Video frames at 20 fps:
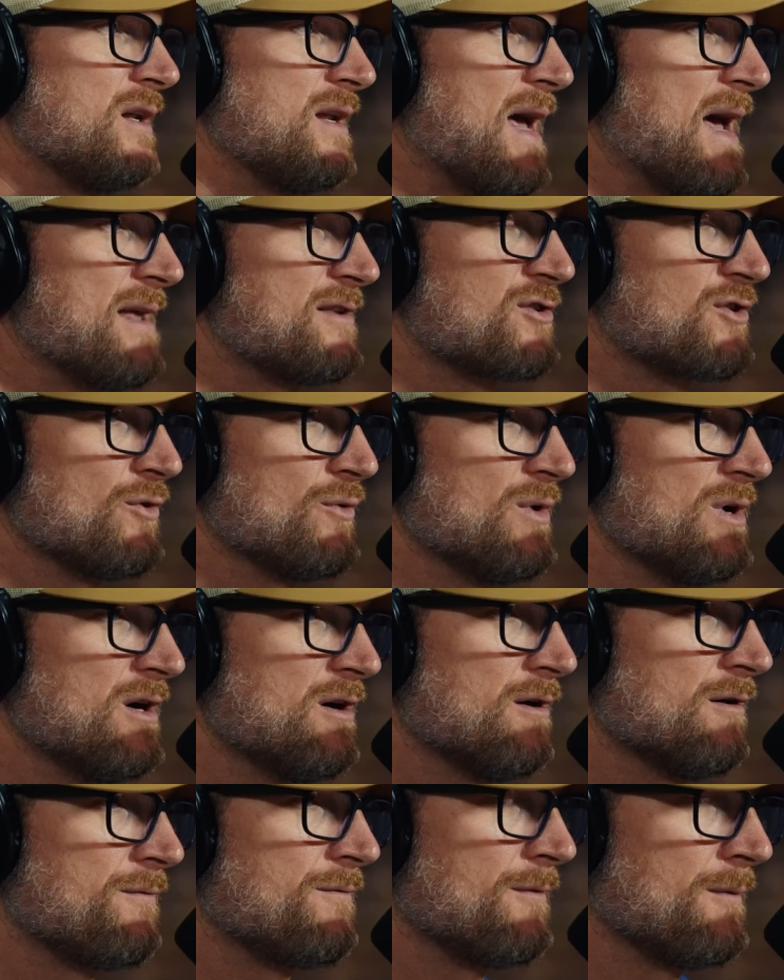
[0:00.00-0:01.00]
at Dad's
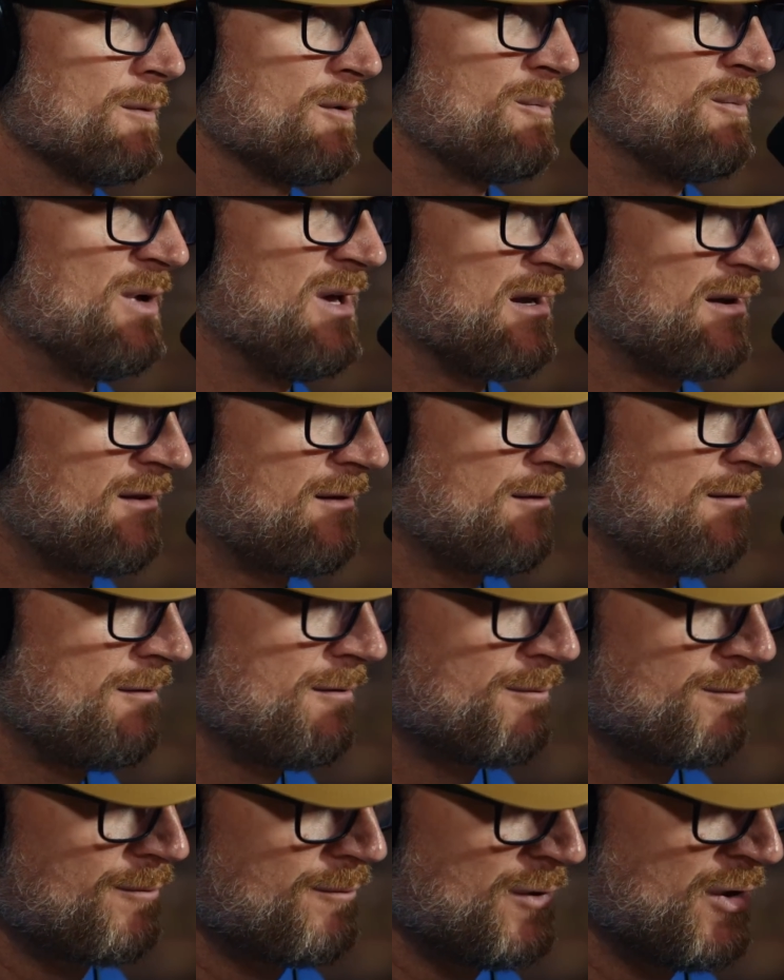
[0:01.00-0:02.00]
career from a big,
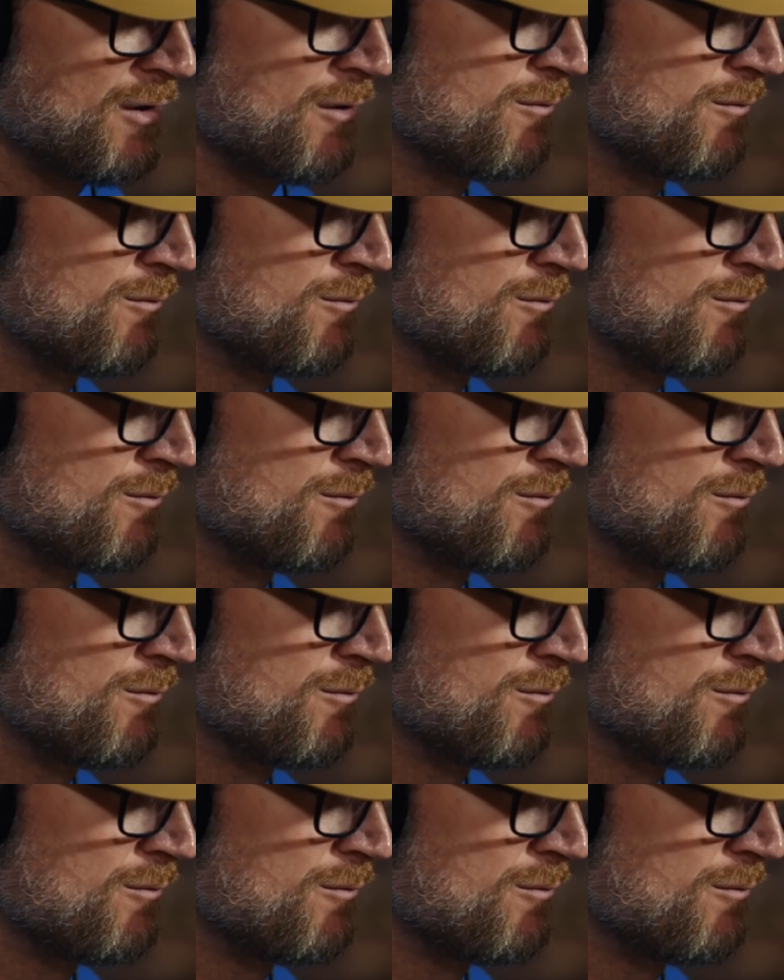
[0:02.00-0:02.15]
you